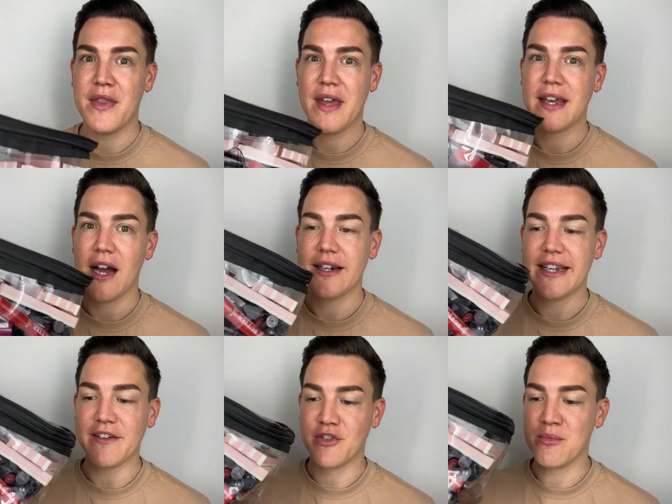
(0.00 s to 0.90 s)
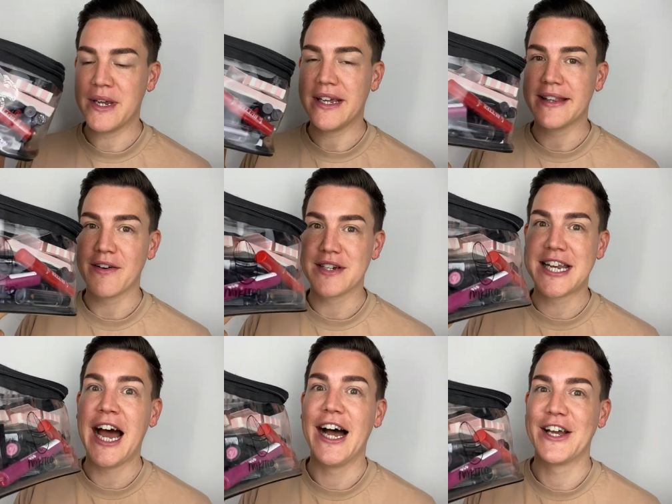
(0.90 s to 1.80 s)
they kindly gifted me their
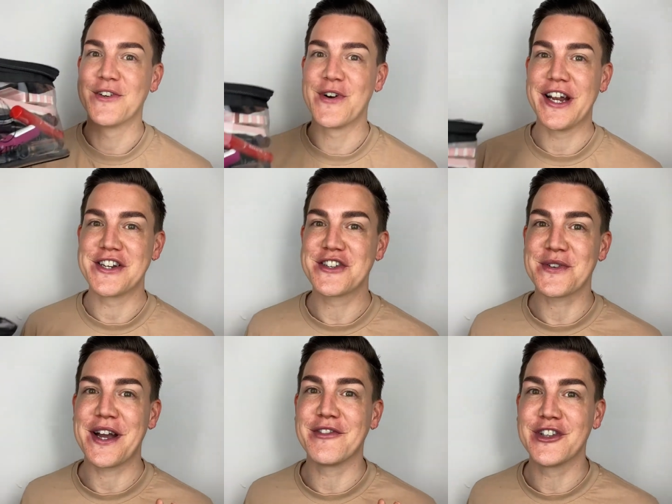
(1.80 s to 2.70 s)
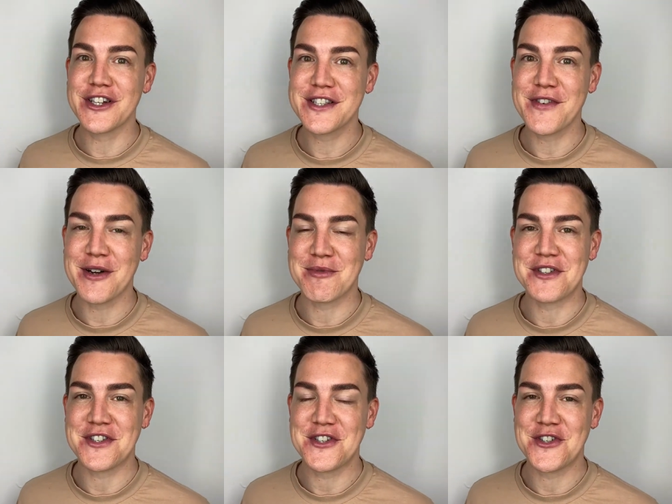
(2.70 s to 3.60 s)
entire range, so I have lots of
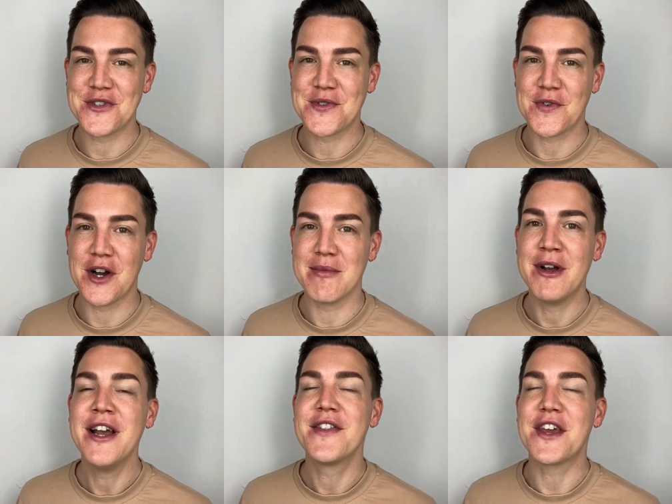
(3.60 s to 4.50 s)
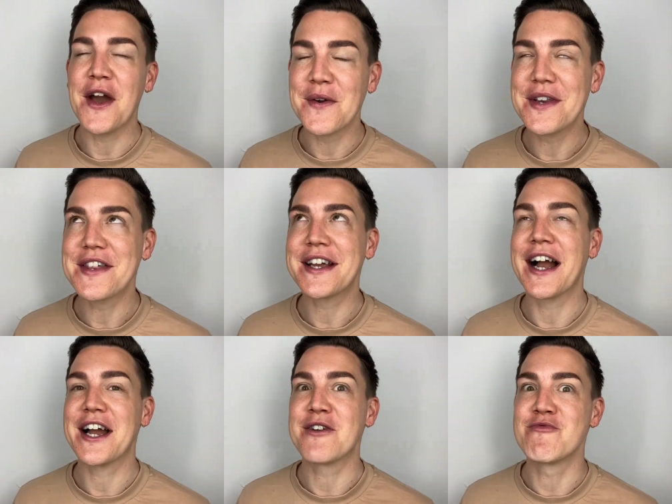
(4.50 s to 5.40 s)
options to choose from. The only thing
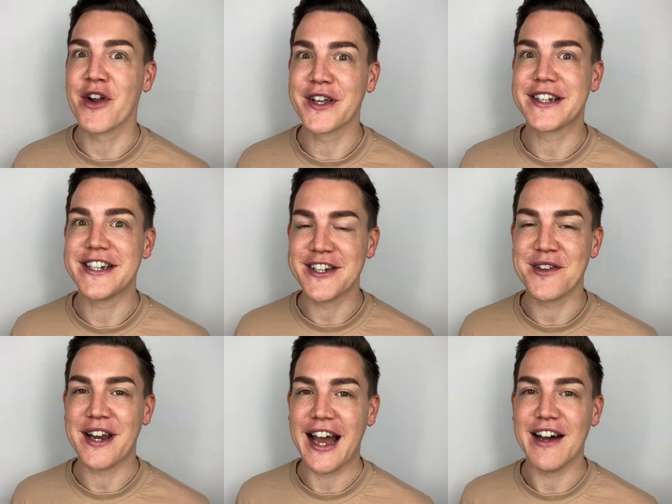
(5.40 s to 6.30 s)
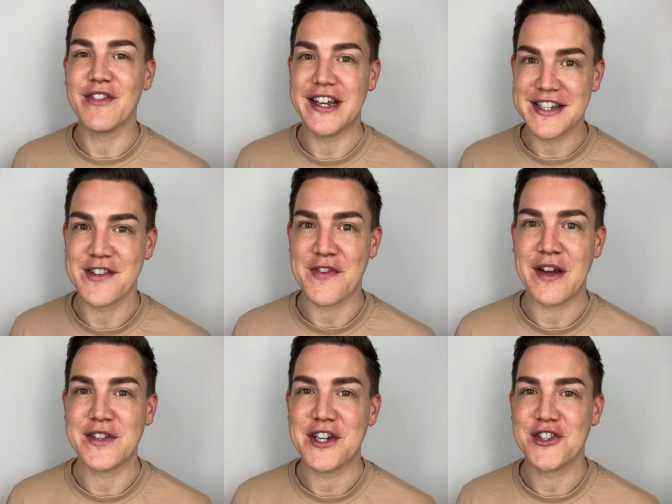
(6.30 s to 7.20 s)
I ironically don't have is the
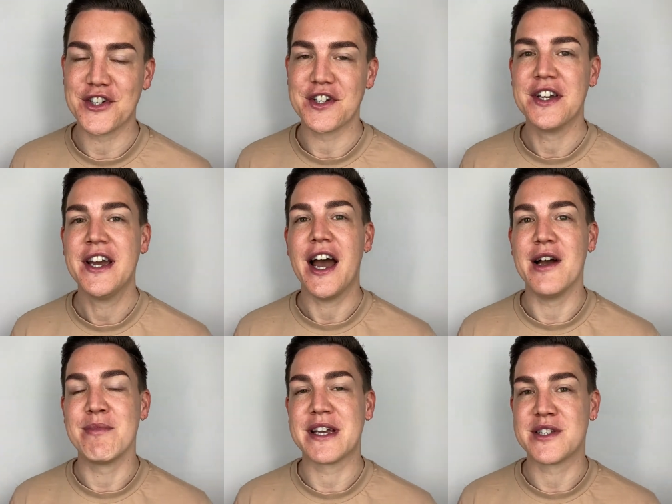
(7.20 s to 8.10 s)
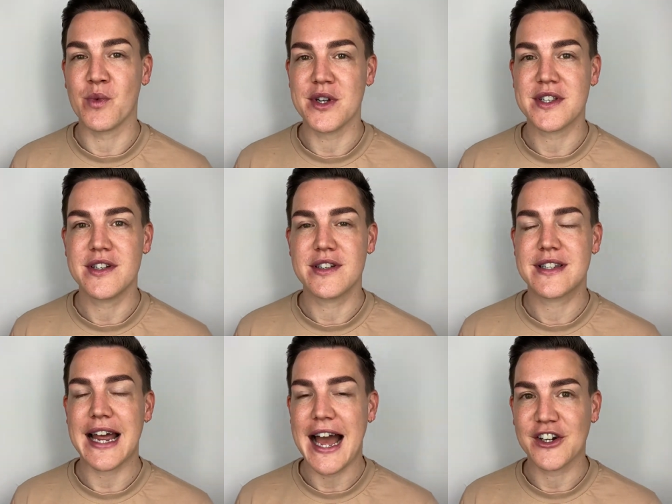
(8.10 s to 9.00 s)
foundation Foundation, um, because it
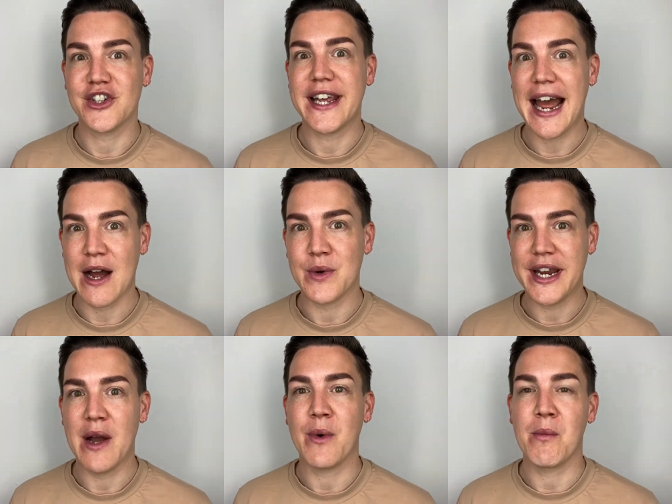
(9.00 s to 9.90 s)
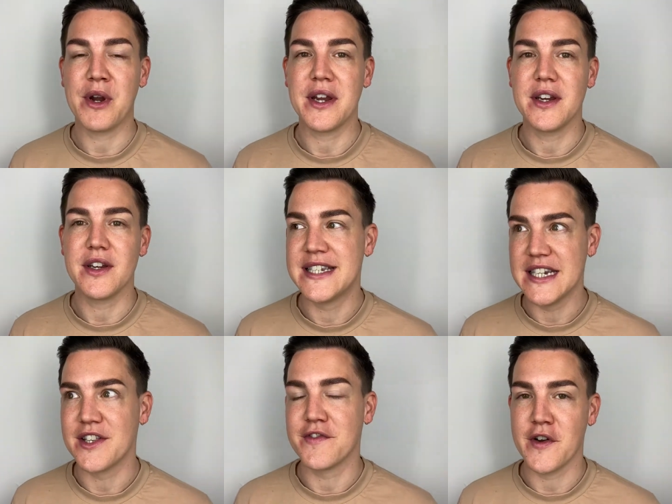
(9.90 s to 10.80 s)
wasn't actually out yet when we
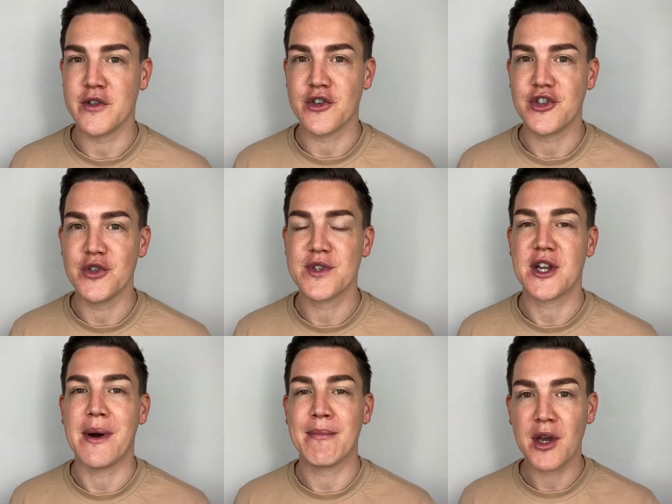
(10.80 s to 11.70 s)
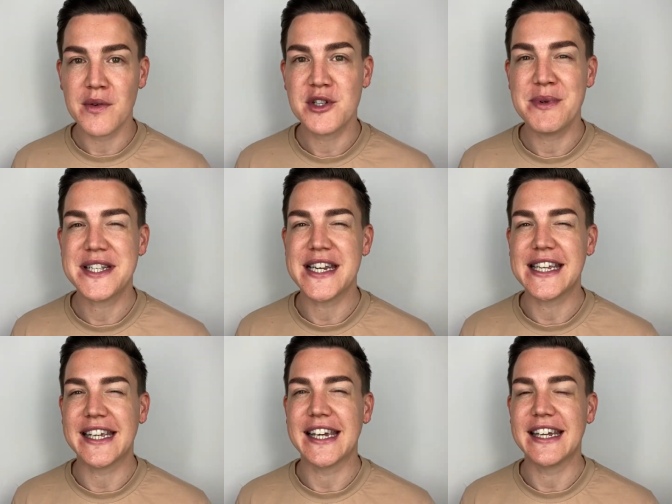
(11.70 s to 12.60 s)
did the photo shoot. So I'm going to be
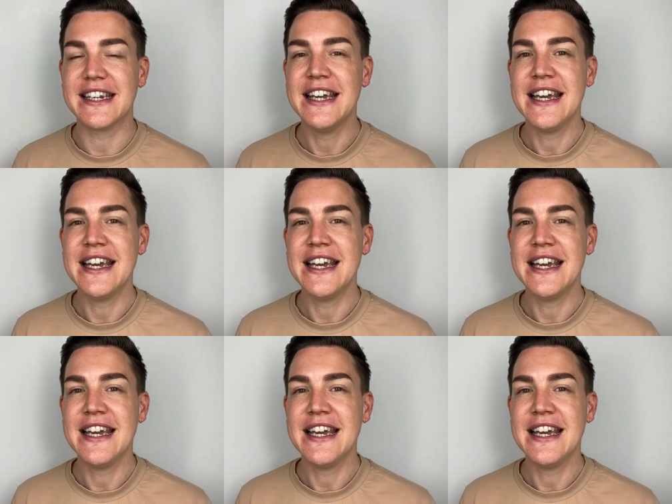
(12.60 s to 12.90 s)
sneaking in